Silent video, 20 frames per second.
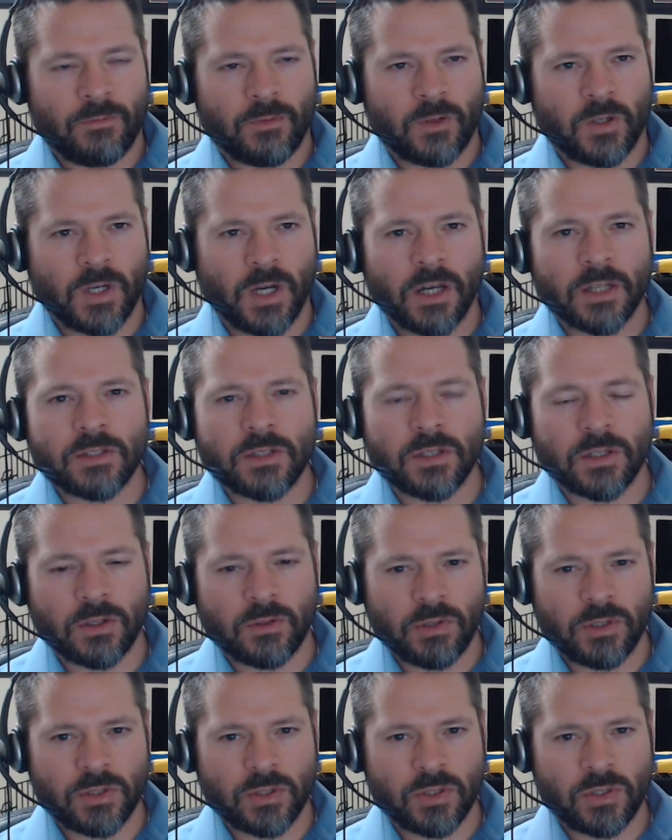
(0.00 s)

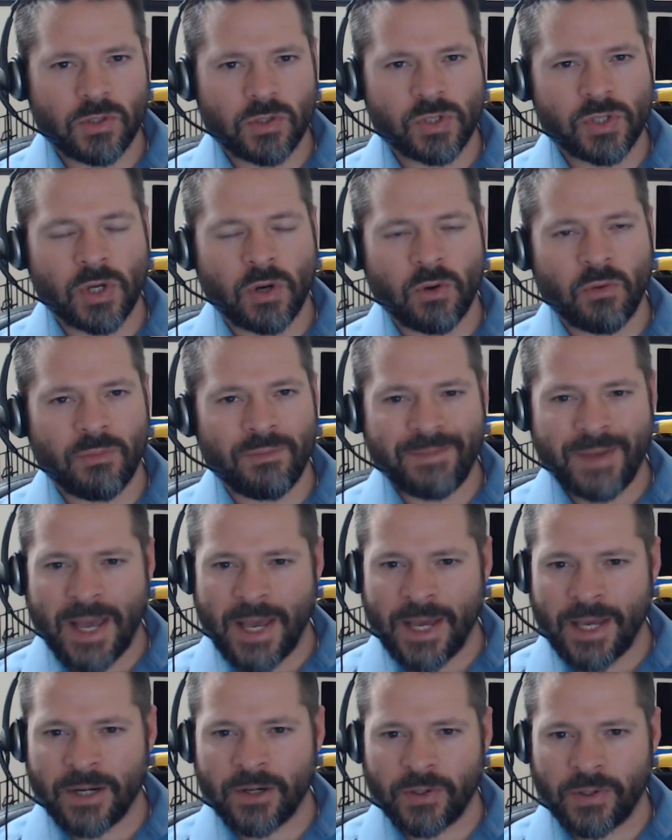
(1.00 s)
Consequences don't
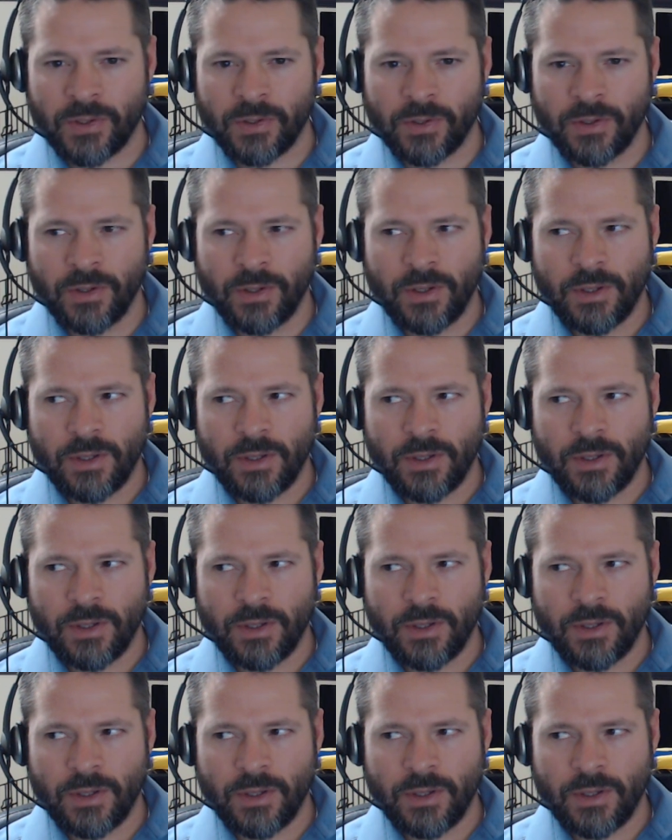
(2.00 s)
matter.